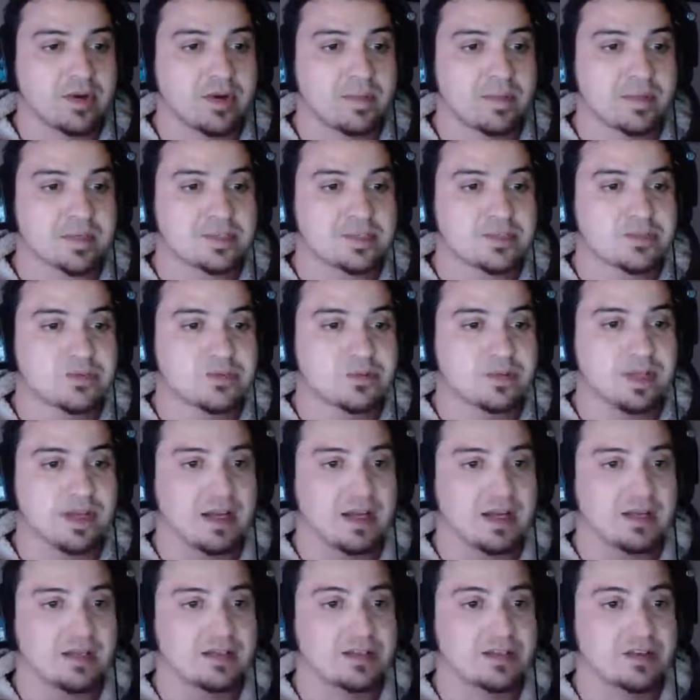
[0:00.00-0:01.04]
much all
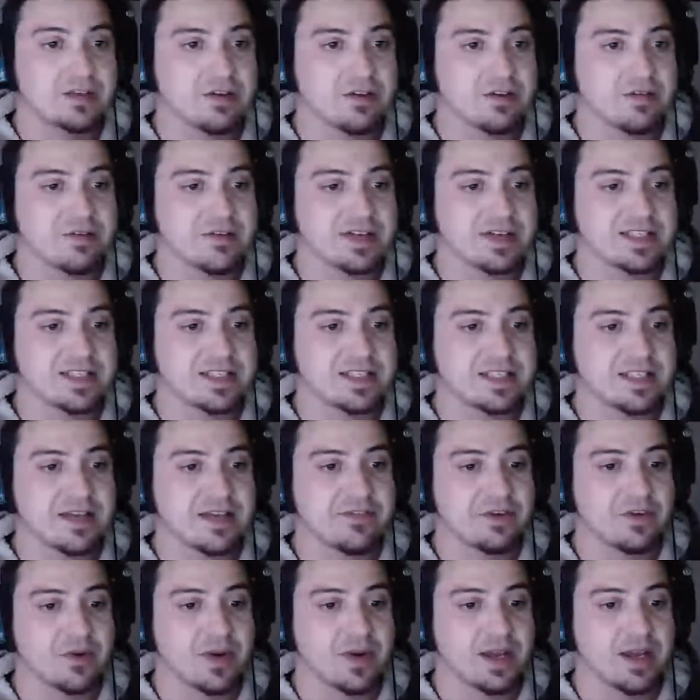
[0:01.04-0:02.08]
done. It's got thrusters
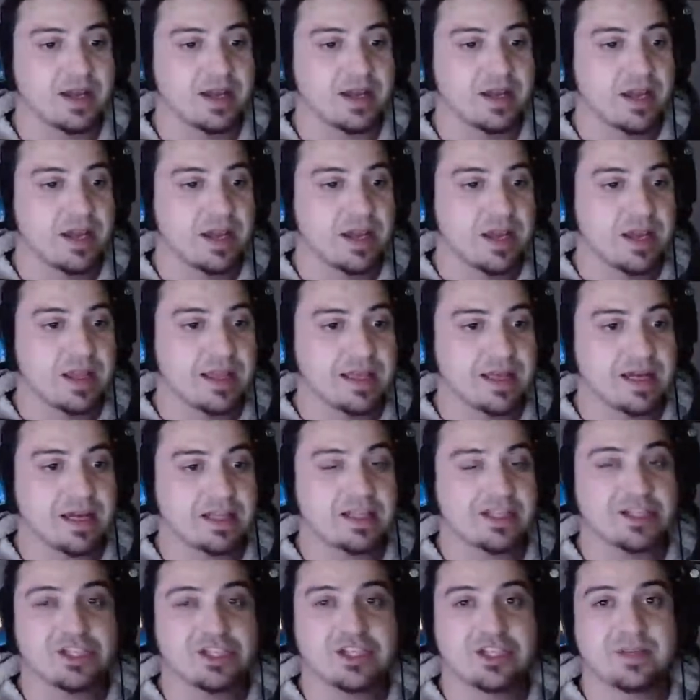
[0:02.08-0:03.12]
everywhere. That
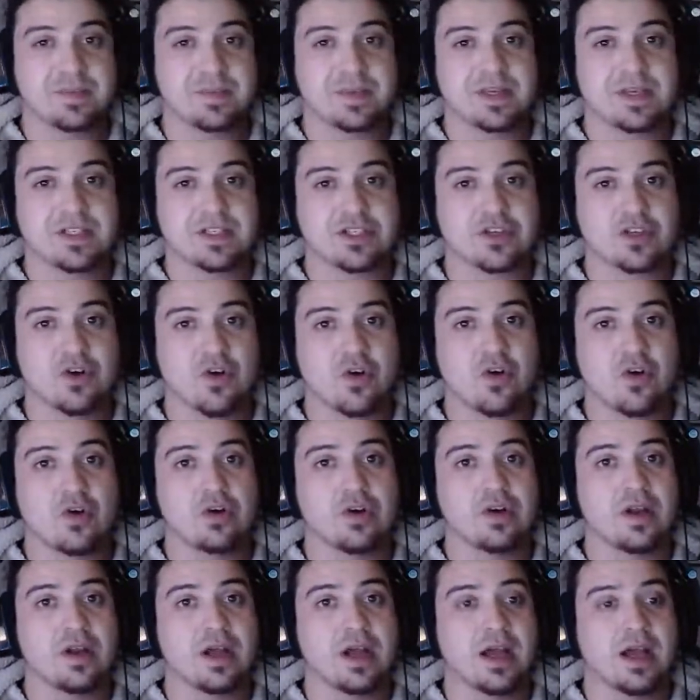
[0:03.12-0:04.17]
other ship is
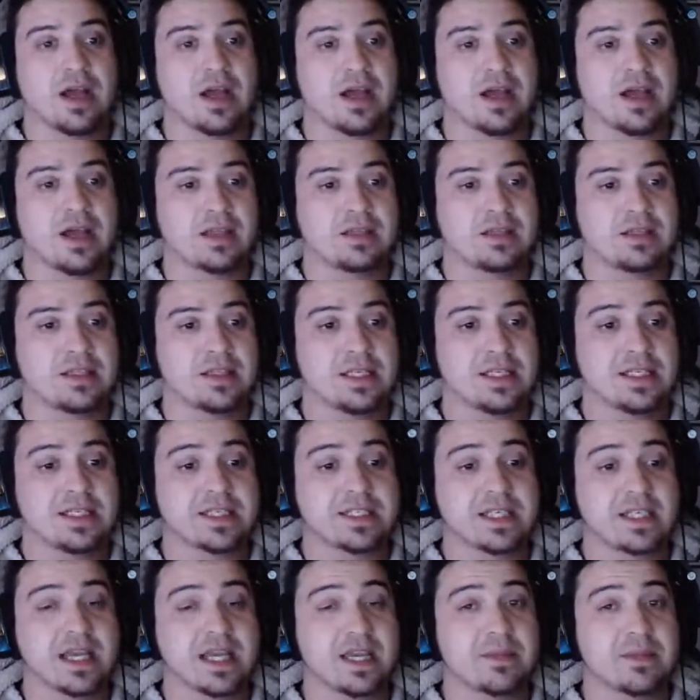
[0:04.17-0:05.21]
gone. It
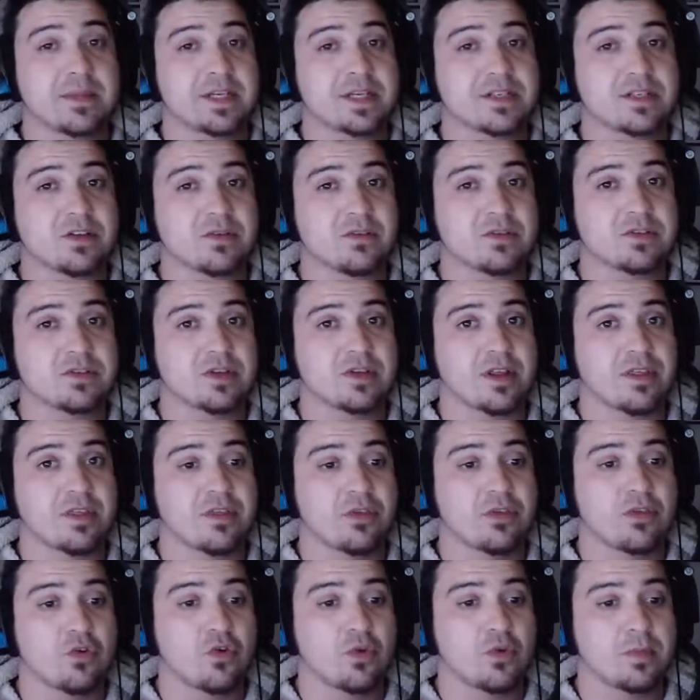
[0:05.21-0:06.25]
didn't take me as long as I
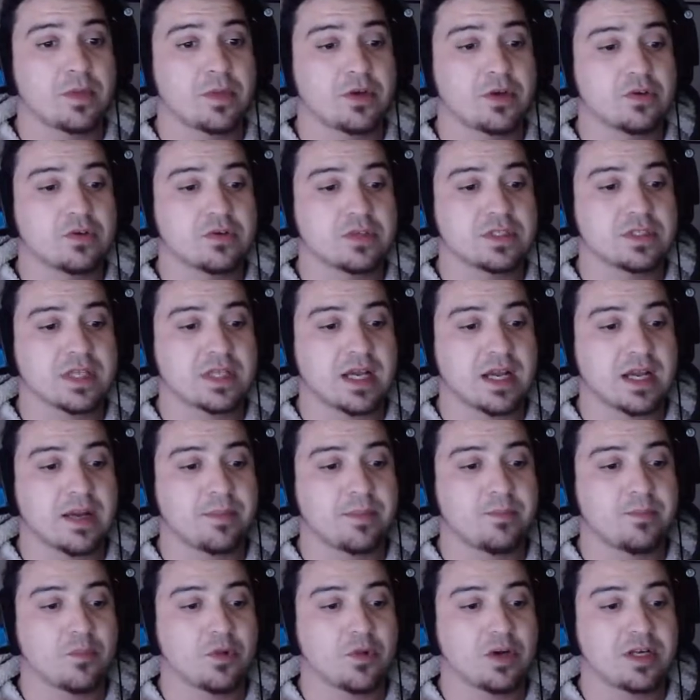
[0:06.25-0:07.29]
thought because
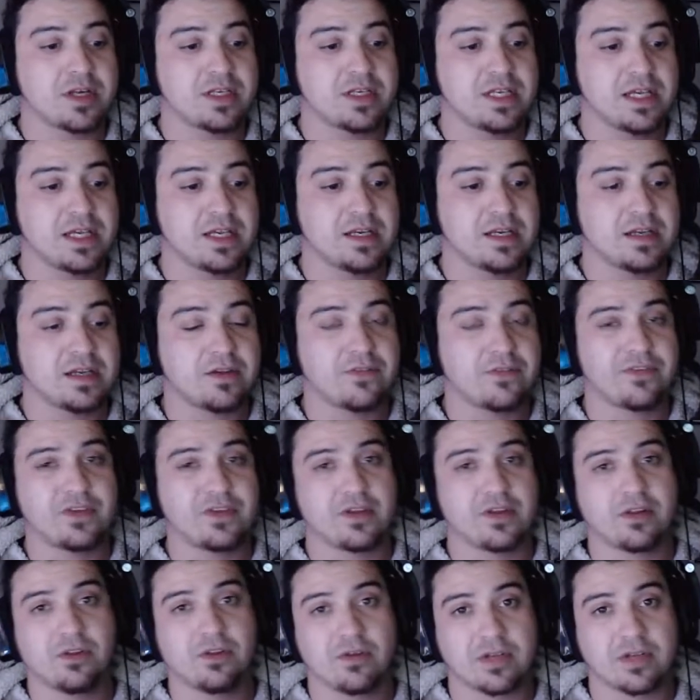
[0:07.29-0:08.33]
what I did, if you
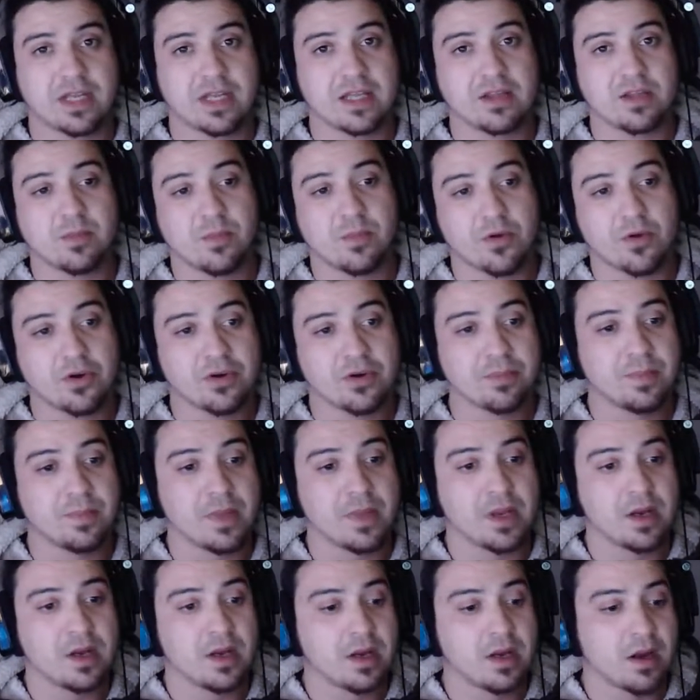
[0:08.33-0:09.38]
can look down the
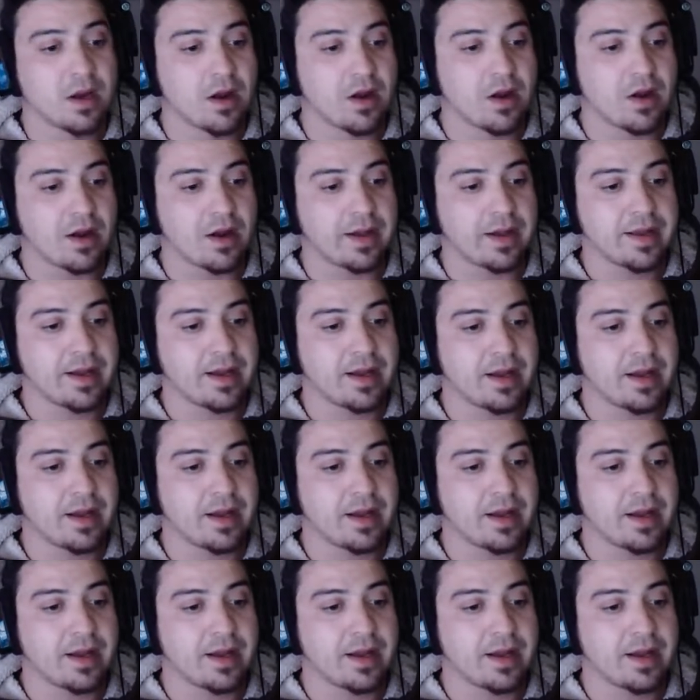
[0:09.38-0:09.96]
bottom, I